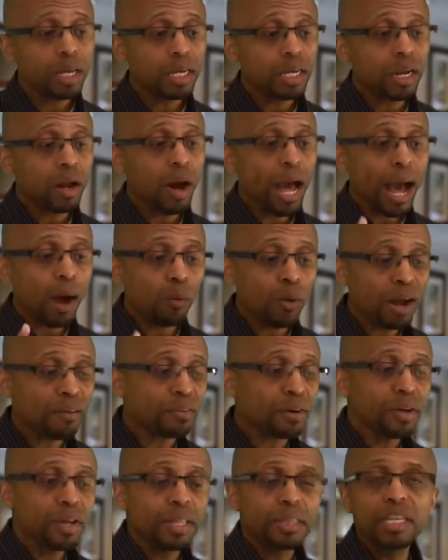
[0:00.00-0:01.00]

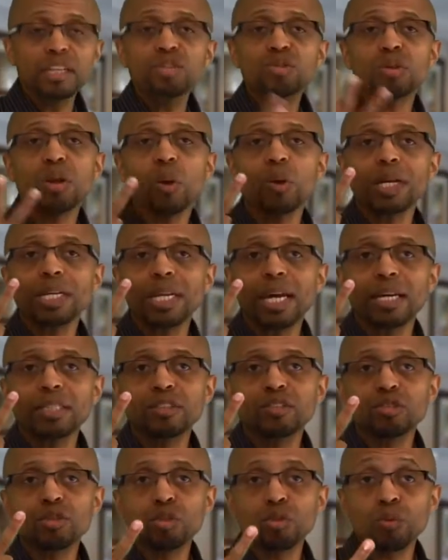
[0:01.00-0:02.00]
However, this one only
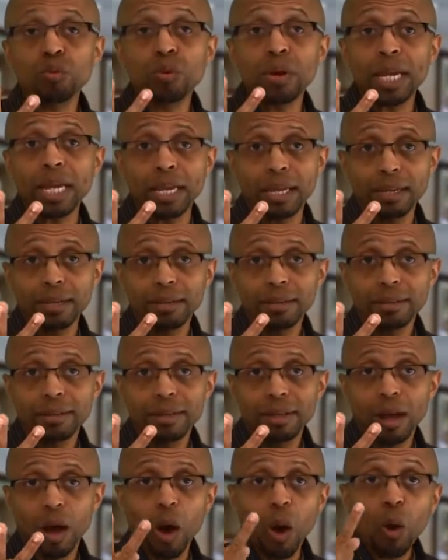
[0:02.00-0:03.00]
does 3.
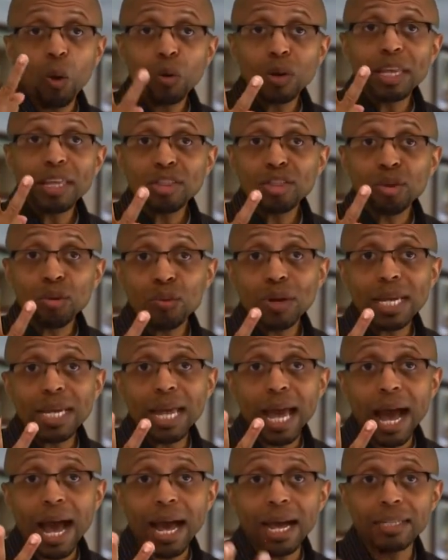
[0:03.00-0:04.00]
Only 3,
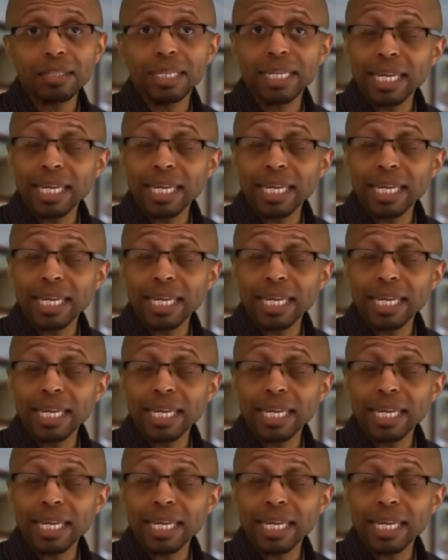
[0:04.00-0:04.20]
guys.